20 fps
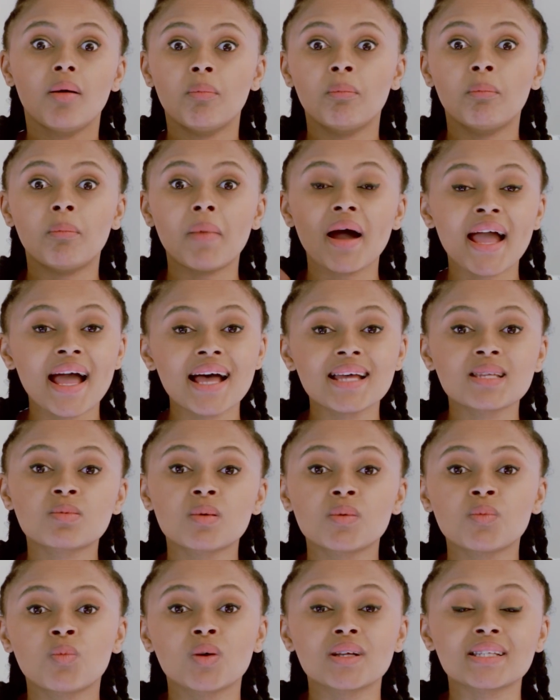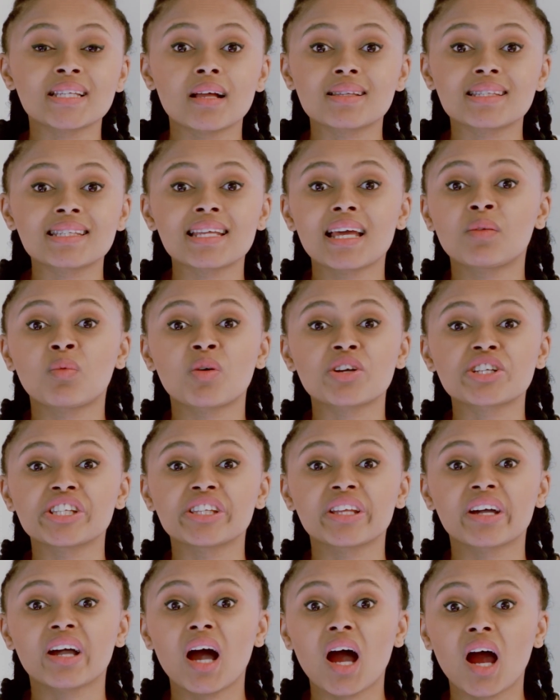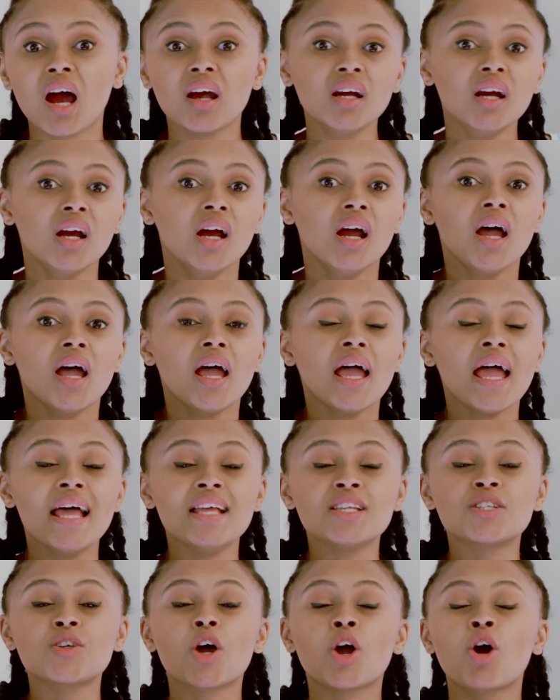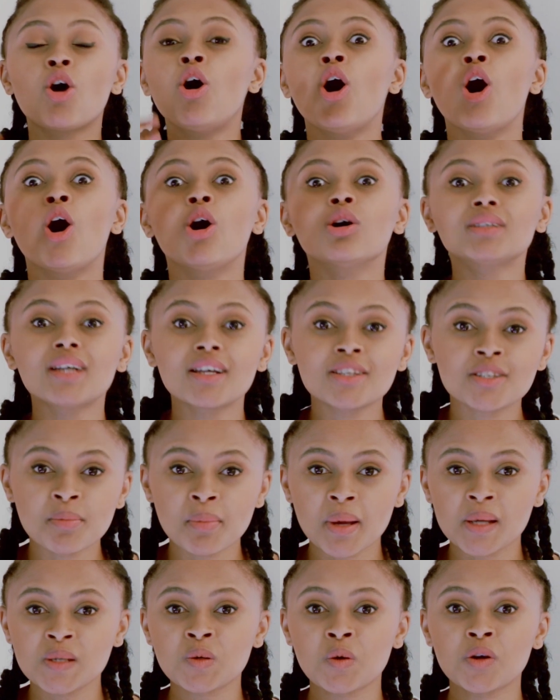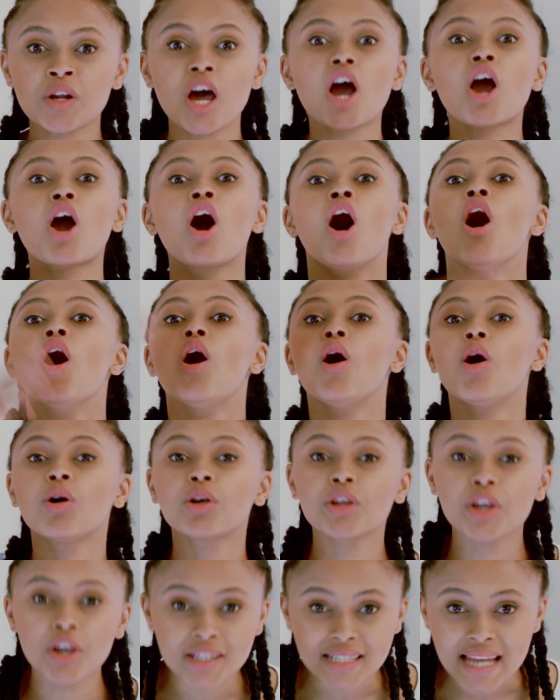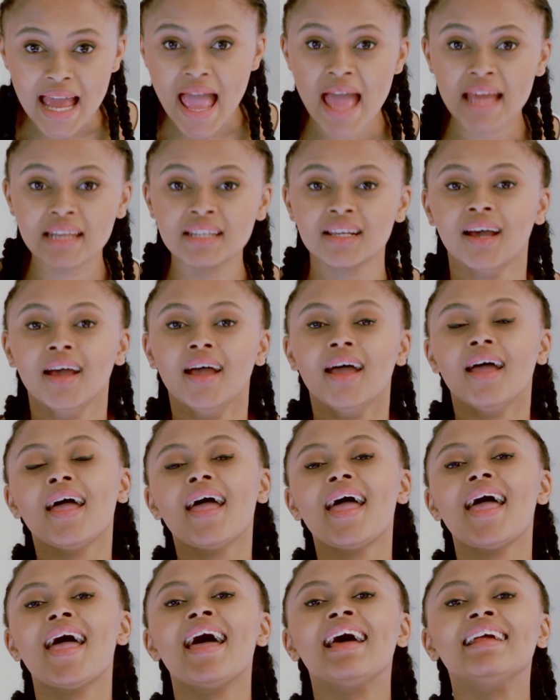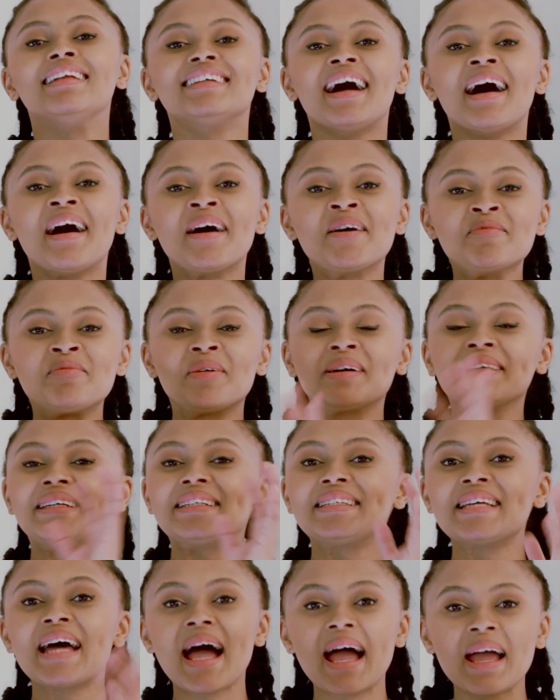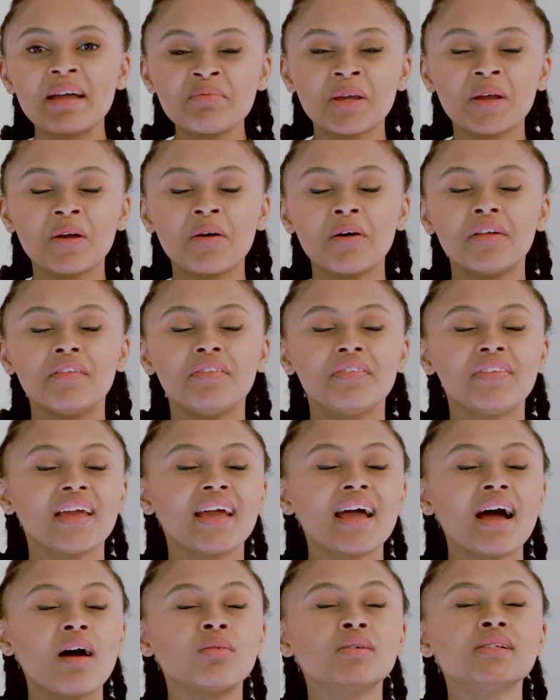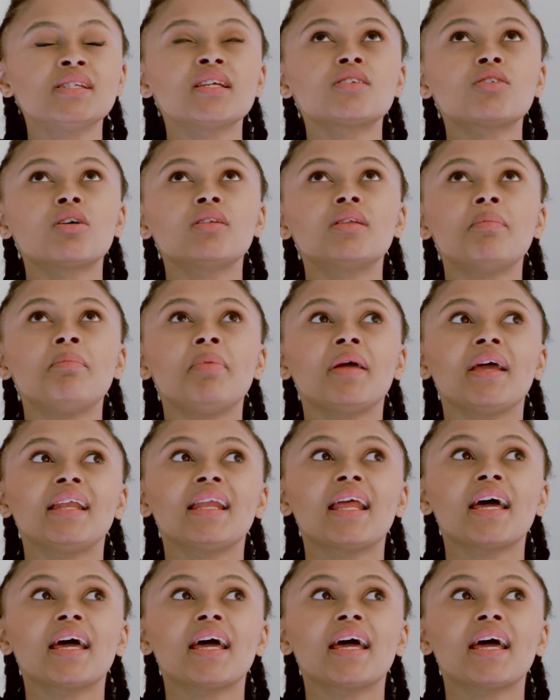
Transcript: My husband was outside washing the car. And so I called out to my daughter, call your dad. And by the time he got there, I was just on the bed.